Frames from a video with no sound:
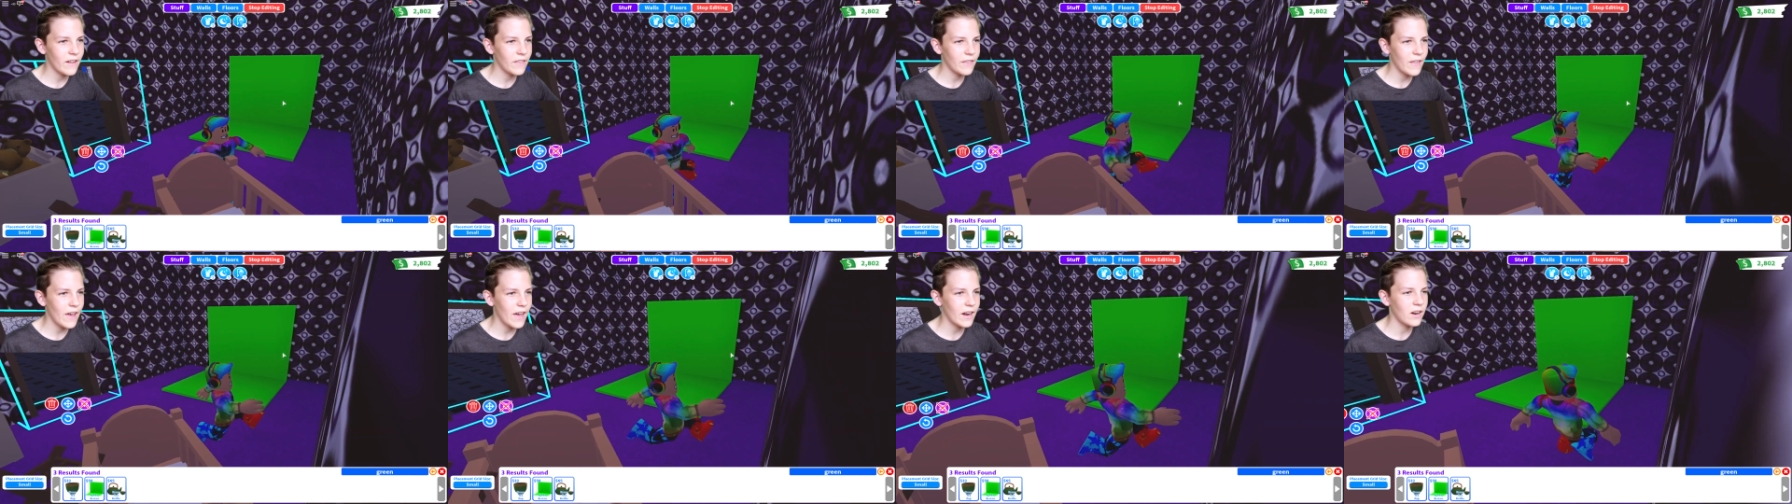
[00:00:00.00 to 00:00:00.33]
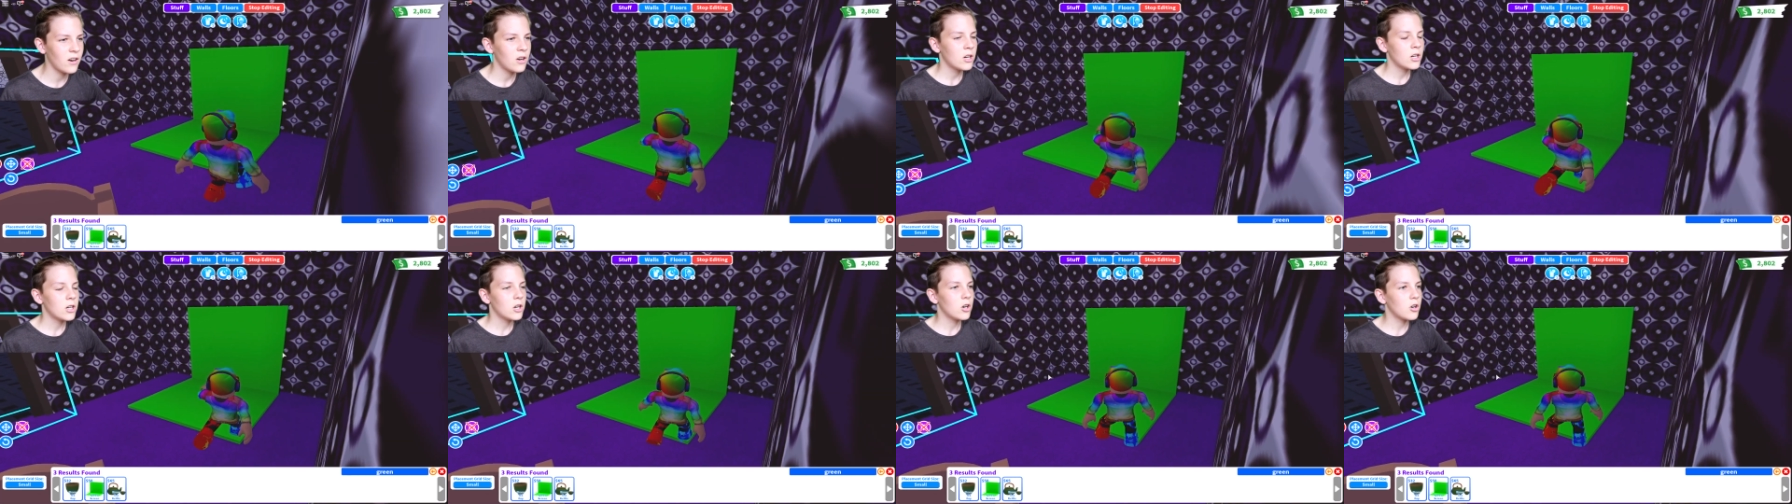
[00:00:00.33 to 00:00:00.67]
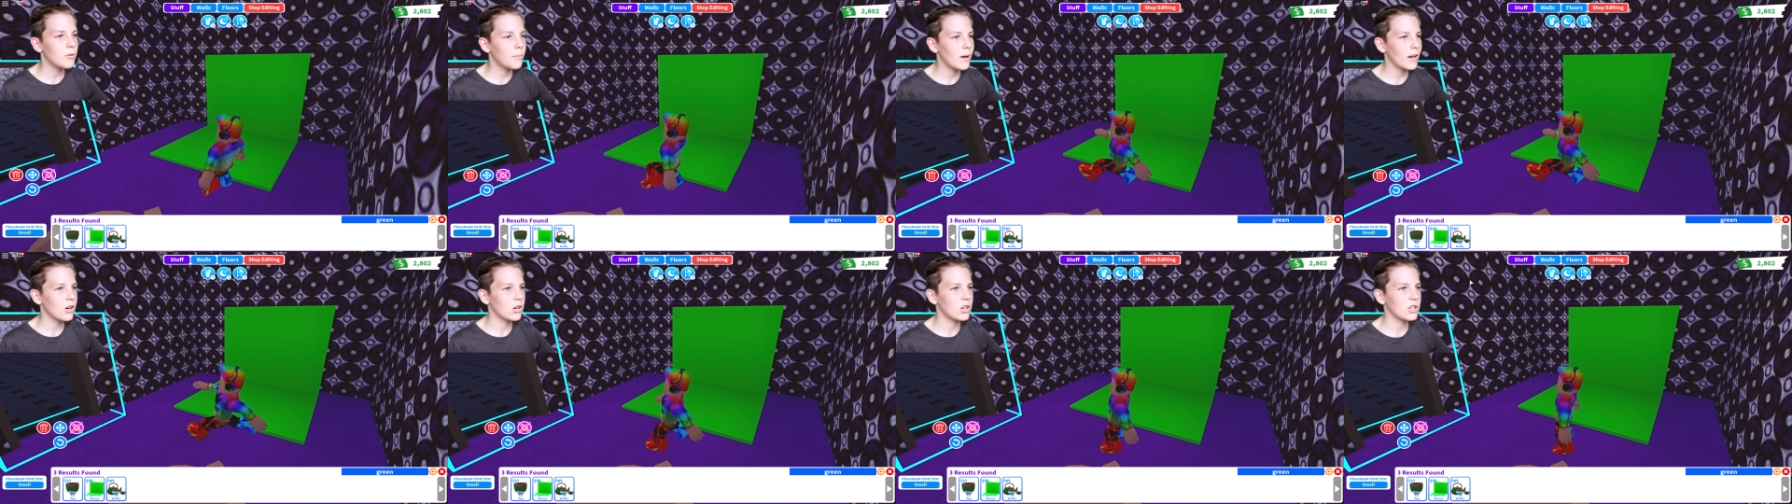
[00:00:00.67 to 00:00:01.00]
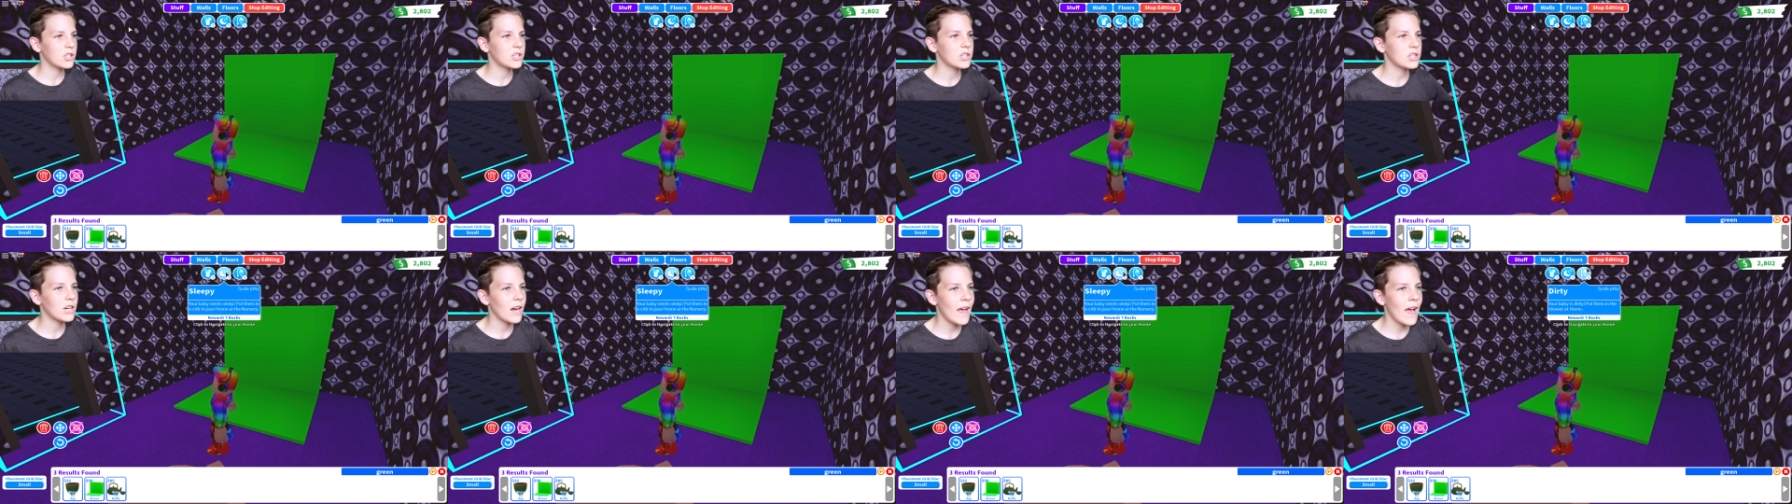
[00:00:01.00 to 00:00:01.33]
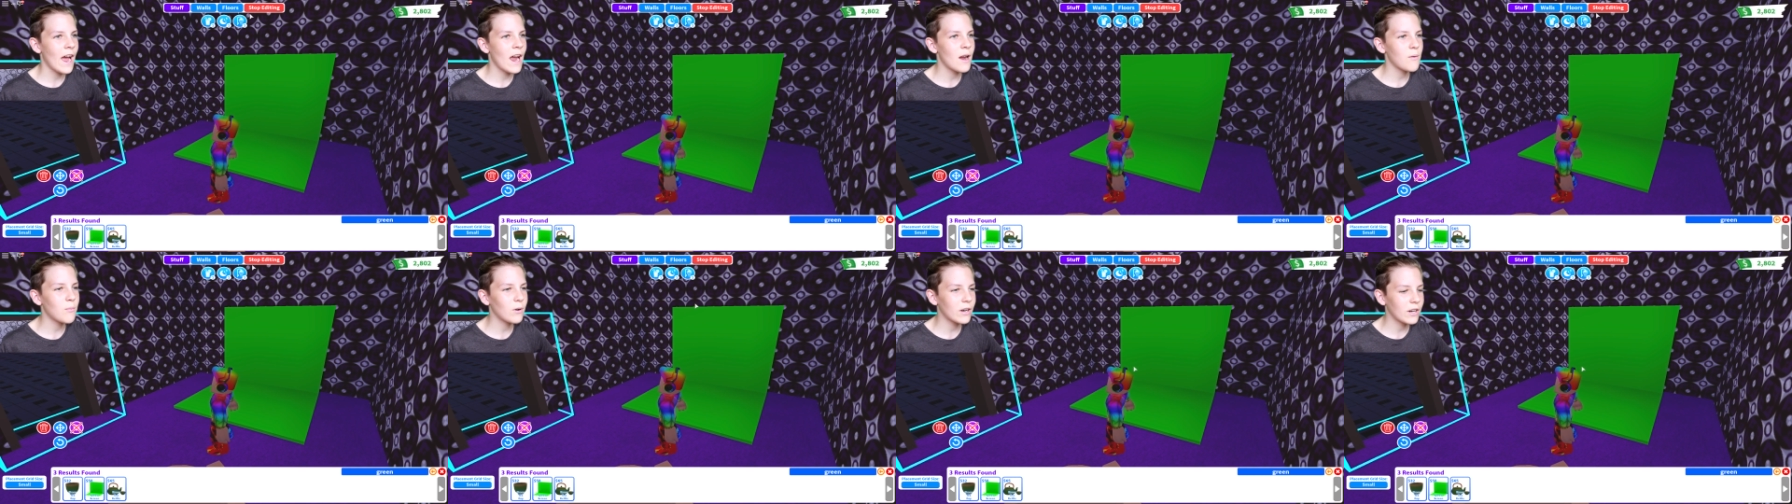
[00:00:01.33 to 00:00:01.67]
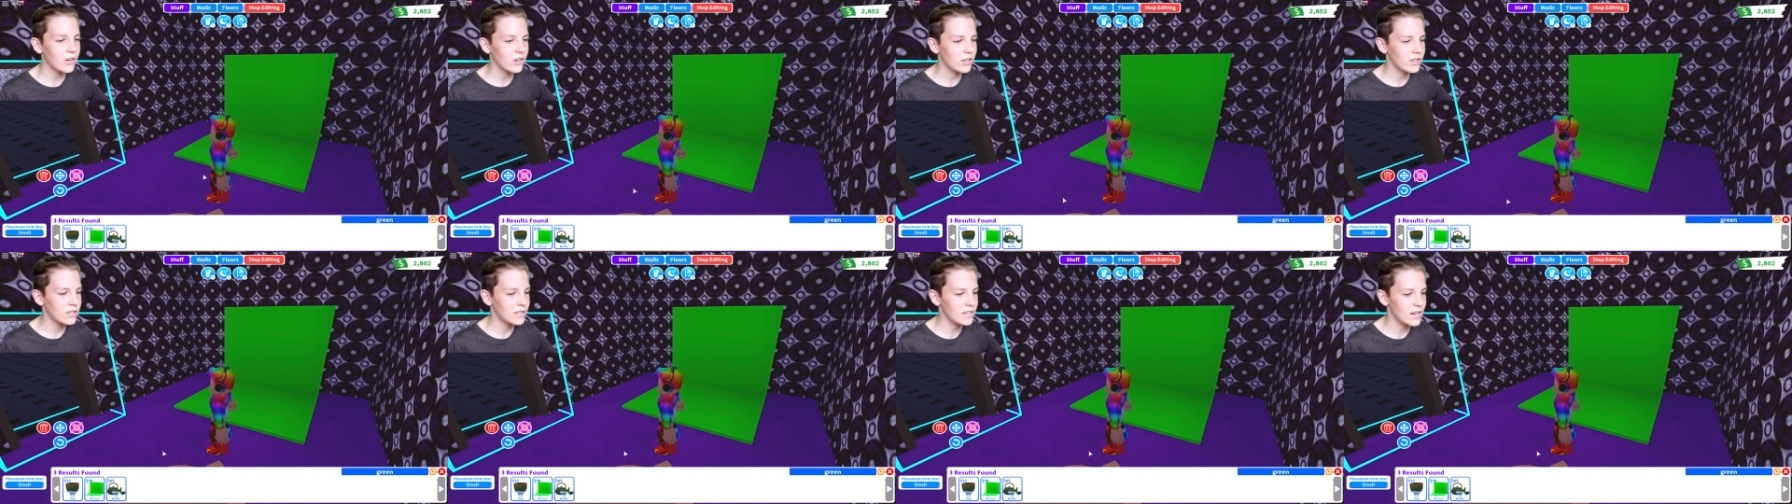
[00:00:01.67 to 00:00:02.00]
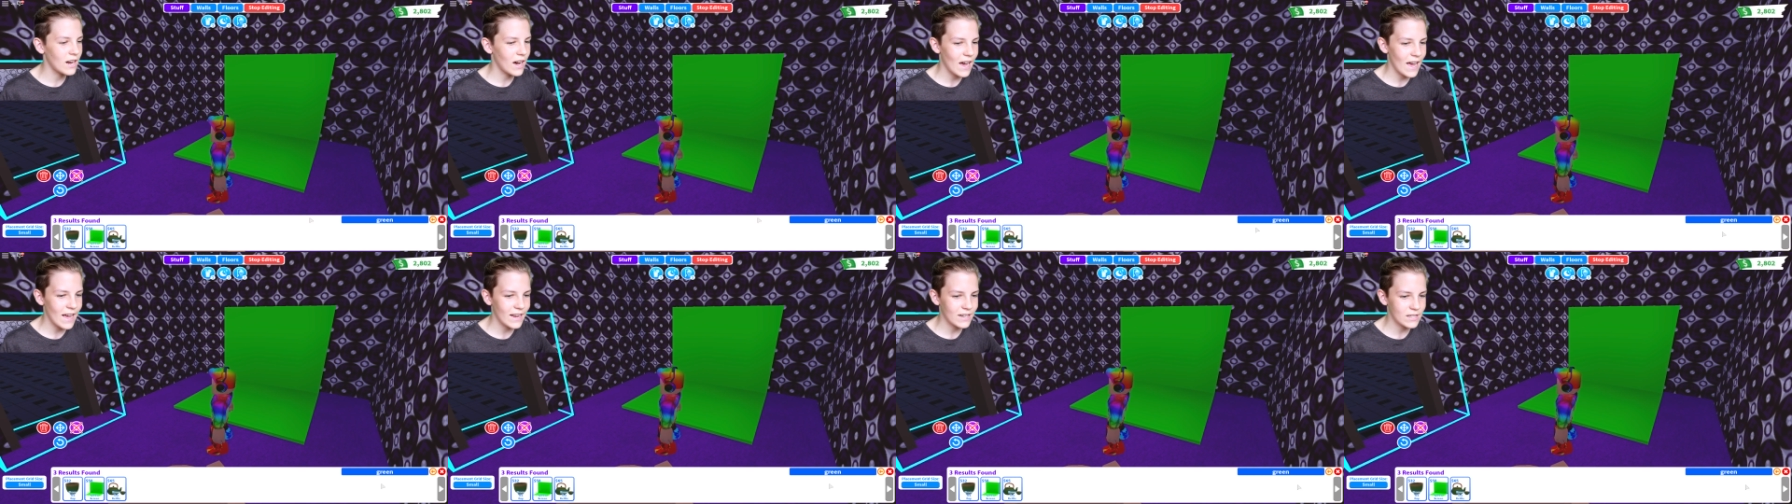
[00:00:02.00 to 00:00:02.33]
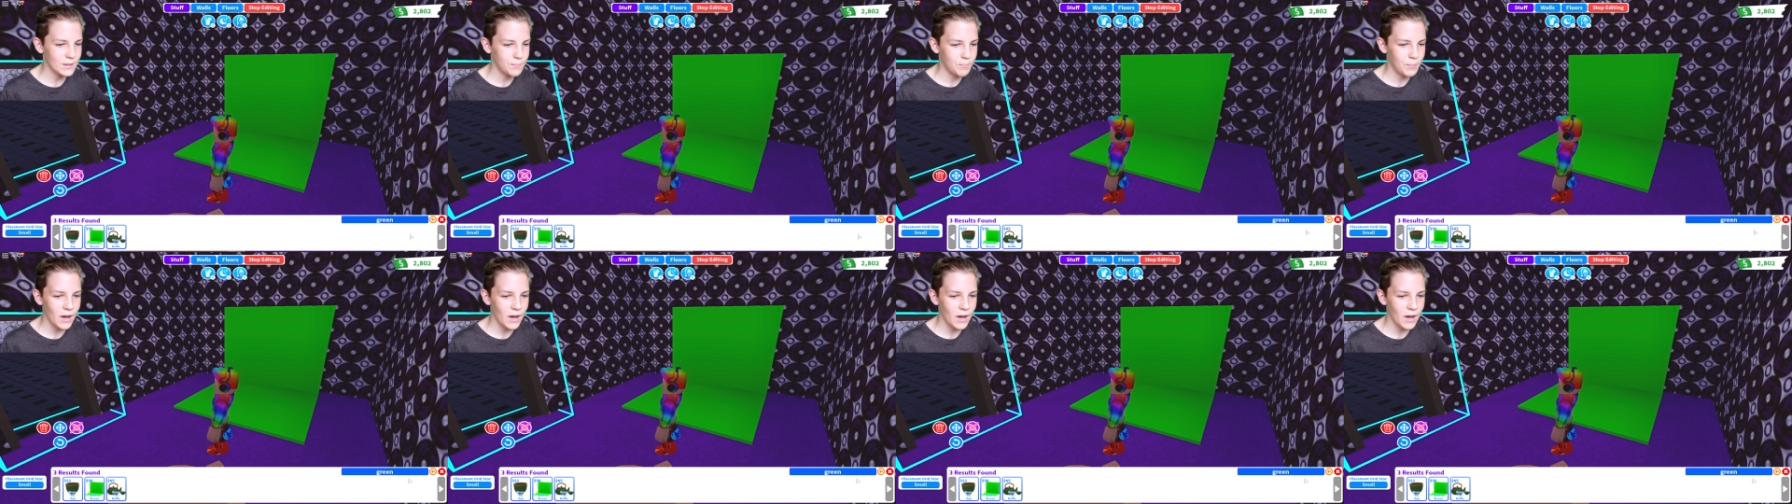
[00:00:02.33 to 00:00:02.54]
And then, oh my gosh, I hate when it goes night,